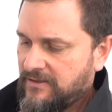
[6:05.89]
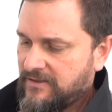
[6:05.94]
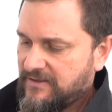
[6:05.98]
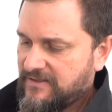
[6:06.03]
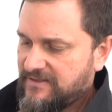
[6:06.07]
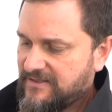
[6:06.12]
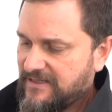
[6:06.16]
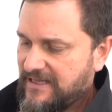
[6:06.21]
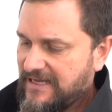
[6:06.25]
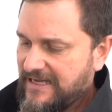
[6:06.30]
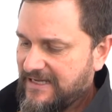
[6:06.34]

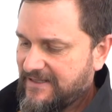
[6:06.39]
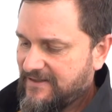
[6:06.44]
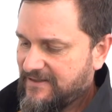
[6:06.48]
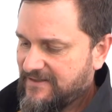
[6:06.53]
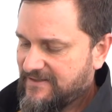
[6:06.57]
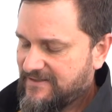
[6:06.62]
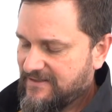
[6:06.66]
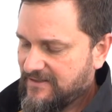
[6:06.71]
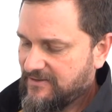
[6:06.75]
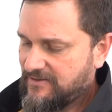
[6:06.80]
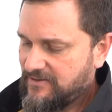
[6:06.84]
Slide the
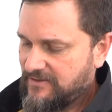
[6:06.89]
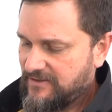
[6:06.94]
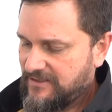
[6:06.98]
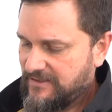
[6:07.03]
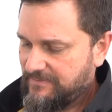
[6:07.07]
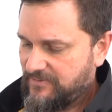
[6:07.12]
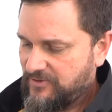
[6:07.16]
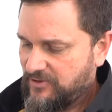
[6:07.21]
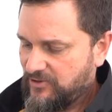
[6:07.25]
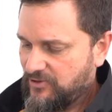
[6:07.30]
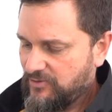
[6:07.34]
silicone
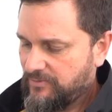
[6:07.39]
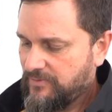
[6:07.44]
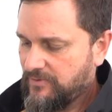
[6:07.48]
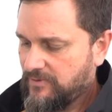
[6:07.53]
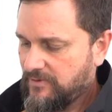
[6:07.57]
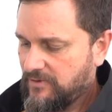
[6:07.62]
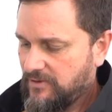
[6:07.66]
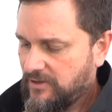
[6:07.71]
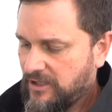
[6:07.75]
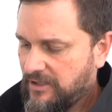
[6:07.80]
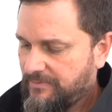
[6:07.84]
dip tube
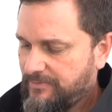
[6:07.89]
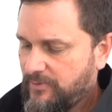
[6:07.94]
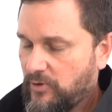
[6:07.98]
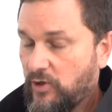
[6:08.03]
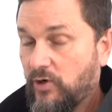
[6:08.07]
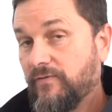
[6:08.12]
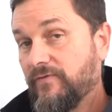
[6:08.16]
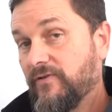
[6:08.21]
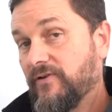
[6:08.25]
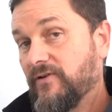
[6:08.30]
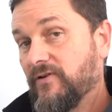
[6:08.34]
up
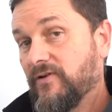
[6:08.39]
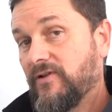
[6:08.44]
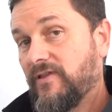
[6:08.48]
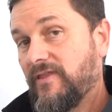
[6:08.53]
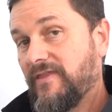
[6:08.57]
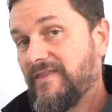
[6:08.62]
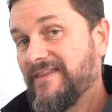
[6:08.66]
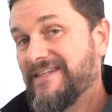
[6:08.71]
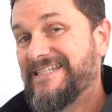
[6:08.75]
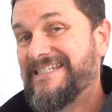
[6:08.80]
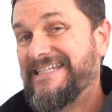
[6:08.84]
over
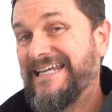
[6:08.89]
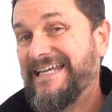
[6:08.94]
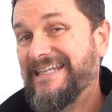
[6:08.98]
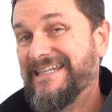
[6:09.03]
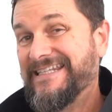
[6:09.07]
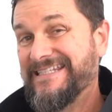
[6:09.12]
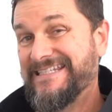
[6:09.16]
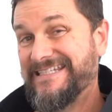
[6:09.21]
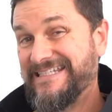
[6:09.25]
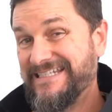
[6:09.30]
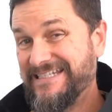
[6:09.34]
the
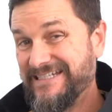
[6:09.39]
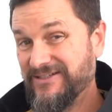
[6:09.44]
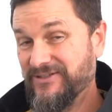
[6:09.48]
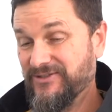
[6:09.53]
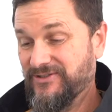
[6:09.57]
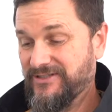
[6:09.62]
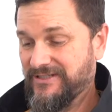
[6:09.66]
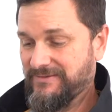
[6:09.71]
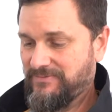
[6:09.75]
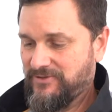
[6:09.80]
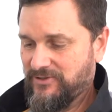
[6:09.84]
stainless steel
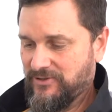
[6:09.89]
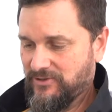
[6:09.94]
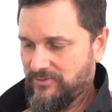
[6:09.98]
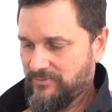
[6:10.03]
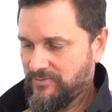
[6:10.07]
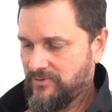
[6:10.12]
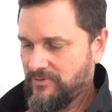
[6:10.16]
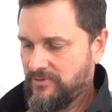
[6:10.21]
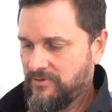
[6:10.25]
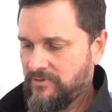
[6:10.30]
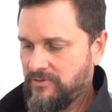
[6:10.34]
dip tube
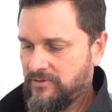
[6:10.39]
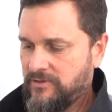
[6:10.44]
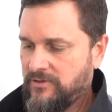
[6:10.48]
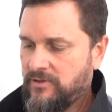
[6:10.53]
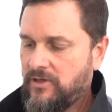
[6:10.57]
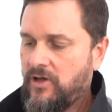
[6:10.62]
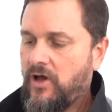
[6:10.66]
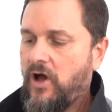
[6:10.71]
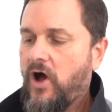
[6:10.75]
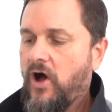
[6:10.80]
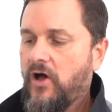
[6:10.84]

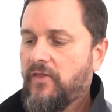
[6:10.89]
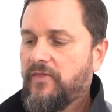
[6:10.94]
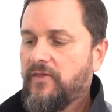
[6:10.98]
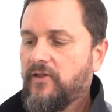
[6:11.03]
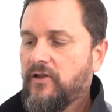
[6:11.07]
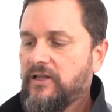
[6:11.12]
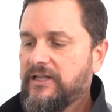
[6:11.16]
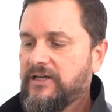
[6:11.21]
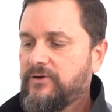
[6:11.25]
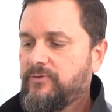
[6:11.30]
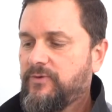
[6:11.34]
on the
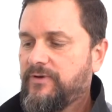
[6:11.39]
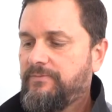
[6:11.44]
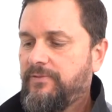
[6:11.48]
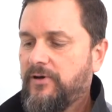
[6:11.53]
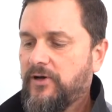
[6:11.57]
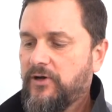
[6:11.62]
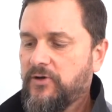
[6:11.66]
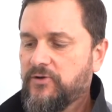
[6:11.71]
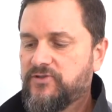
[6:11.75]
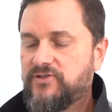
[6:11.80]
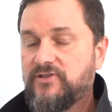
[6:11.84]
liquid
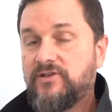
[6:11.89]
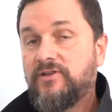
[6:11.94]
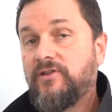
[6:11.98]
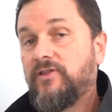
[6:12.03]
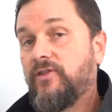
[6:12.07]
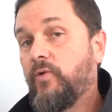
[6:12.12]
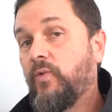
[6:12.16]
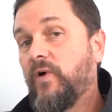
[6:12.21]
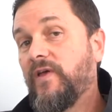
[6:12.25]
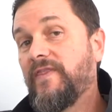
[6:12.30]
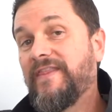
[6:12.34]
post,
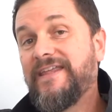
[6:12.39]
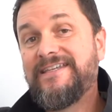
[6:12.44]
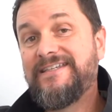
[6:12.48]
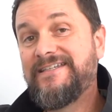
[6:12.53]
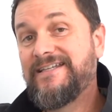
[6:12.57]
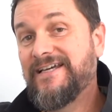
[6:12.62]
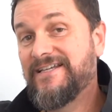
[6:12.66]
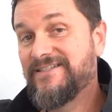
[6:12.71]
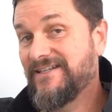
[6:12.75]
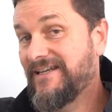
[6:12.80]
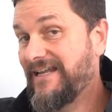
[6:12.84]
the one that
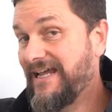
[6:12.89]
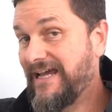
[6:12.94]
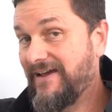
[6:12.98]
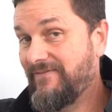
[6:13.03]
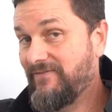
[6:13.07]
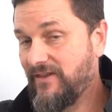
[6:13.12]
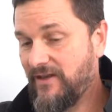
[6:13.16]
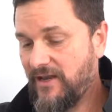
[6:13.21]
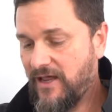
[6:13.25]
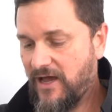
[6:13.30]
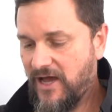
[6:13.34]
doesn't
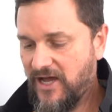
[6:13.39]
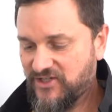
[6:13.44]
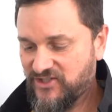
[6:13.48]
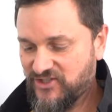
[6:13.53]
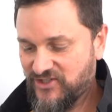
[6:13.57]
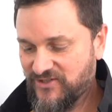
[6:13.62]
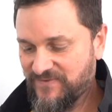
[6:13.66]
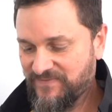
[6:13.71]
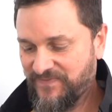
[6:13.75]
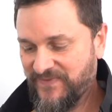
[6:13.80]
have the notch.